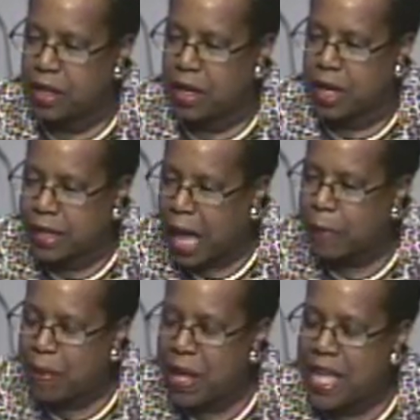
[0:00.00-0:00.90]

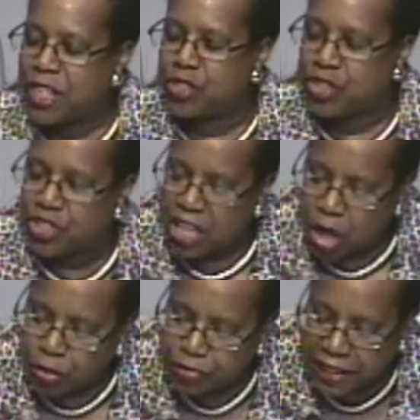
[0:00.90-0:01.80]
Agape is
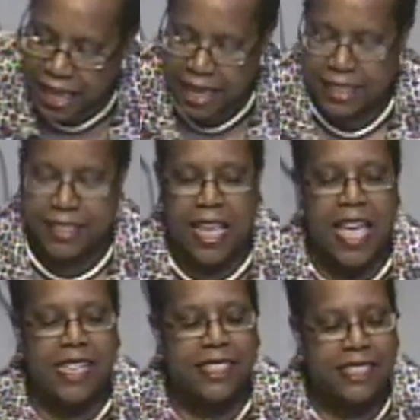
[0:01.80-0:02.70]
selfless,
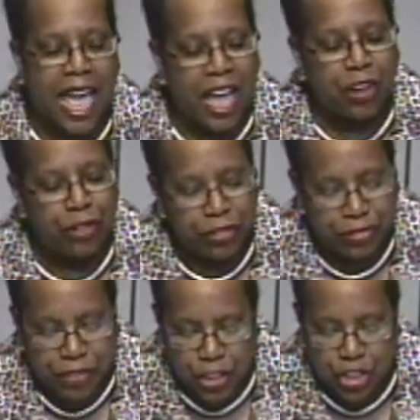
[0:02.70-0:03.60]

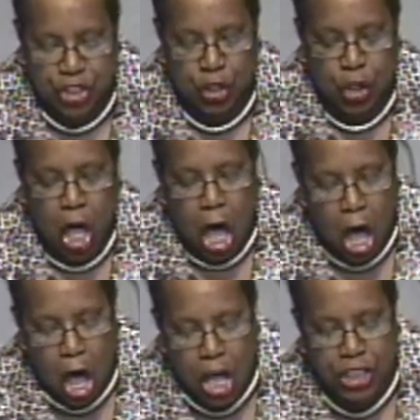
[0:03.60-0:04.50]
sacrificial,
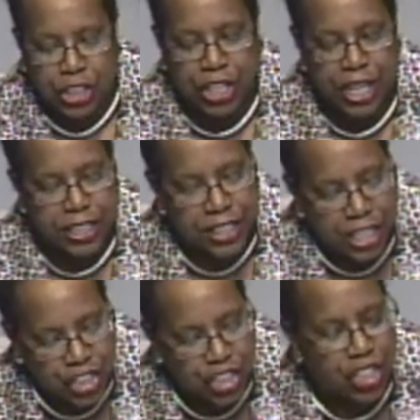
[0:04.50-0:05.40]

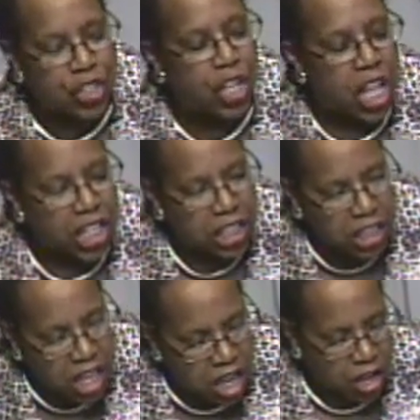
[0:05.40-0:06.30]
unconditional
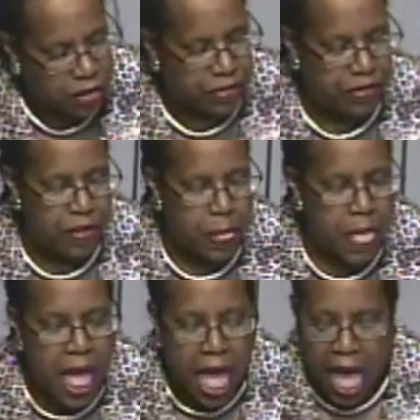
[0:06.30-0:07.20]
love.
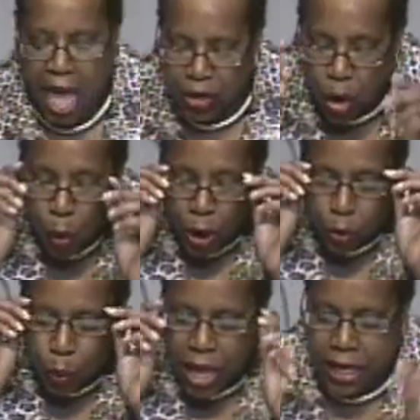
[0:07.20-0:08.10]
And
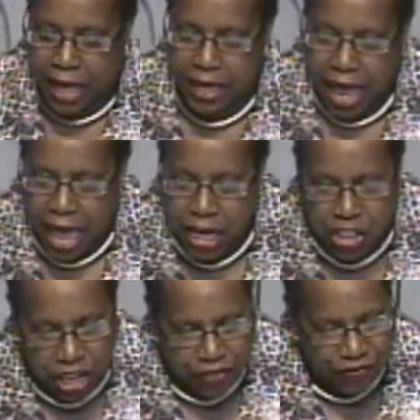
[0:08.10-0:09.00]
when we can
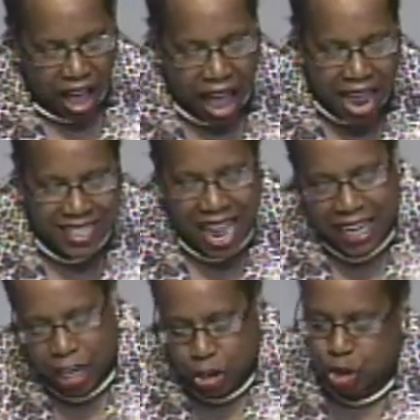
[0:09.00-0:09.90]
actually find
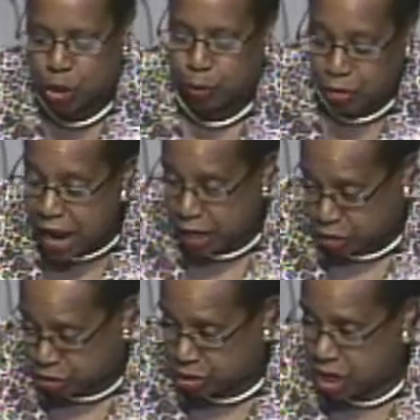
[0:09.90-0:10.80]
and
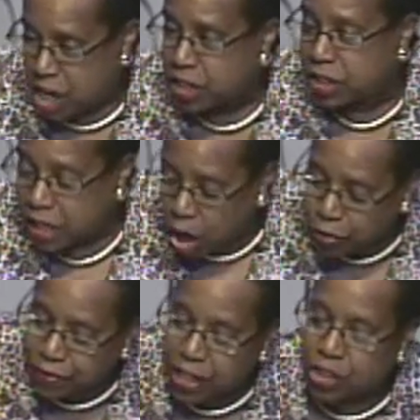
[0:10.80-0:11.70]
express
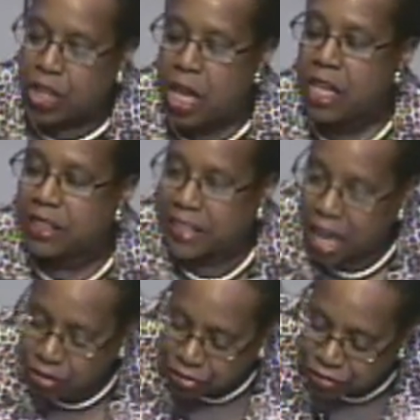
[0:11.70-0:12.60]
selfless,
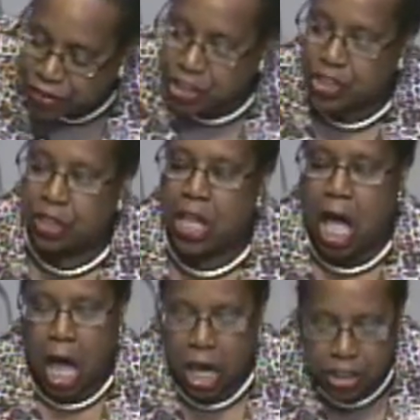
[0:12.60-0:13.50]
sacrificial,
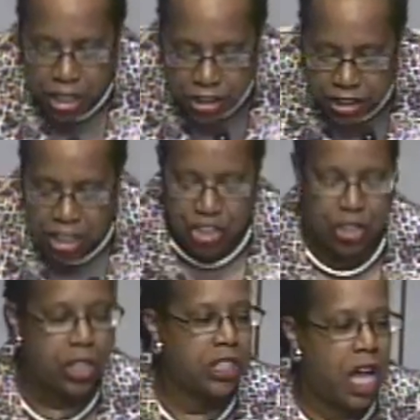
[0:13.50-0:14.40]

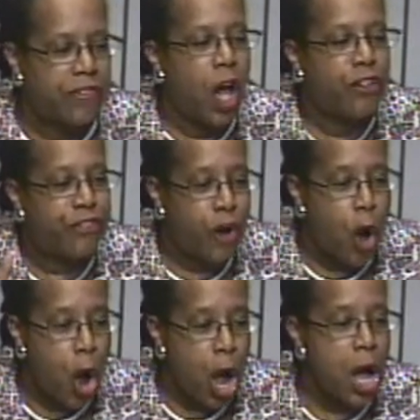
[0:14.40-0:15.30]
unconditional love for
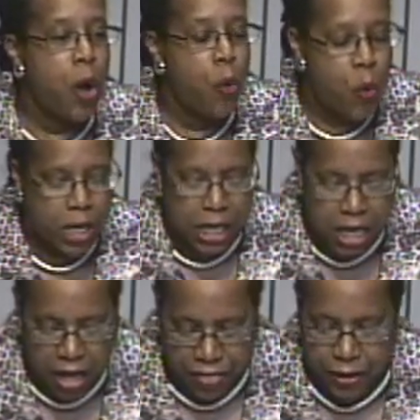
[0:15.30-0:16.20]
one
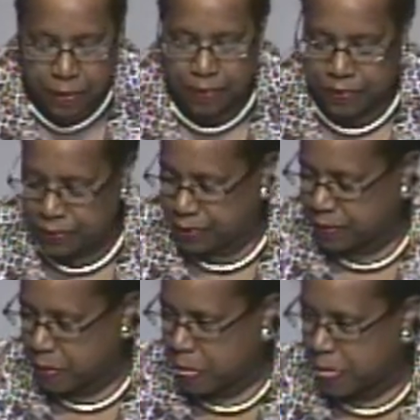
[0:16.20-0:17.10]
another,
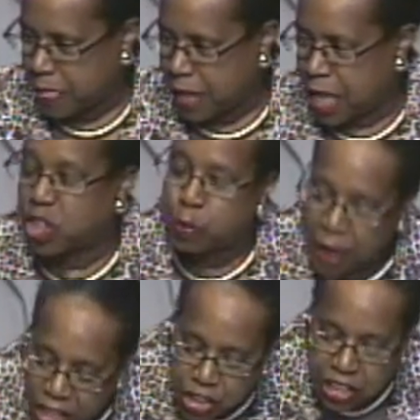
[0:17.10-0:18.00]

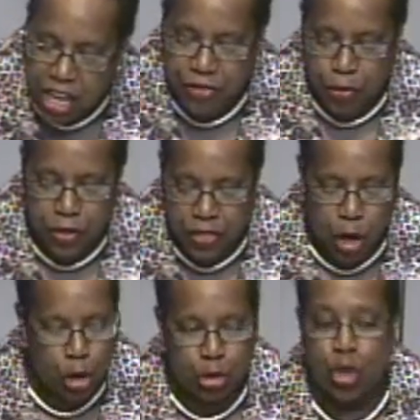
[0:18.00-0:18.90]
especially for
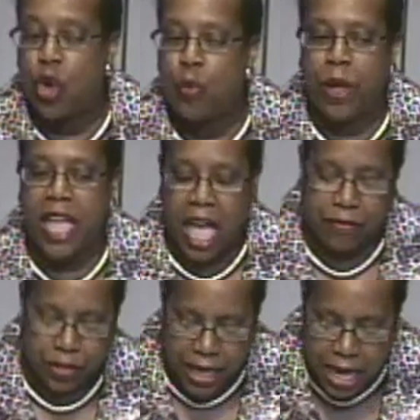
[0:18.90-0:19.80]
those whom we
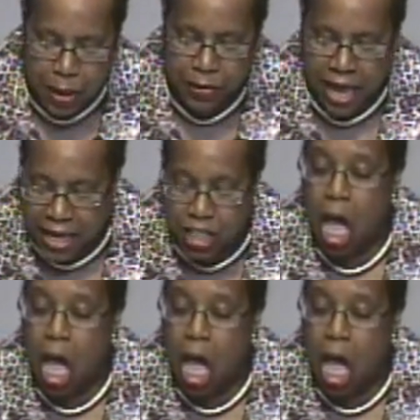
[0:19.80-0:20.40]
have deemed as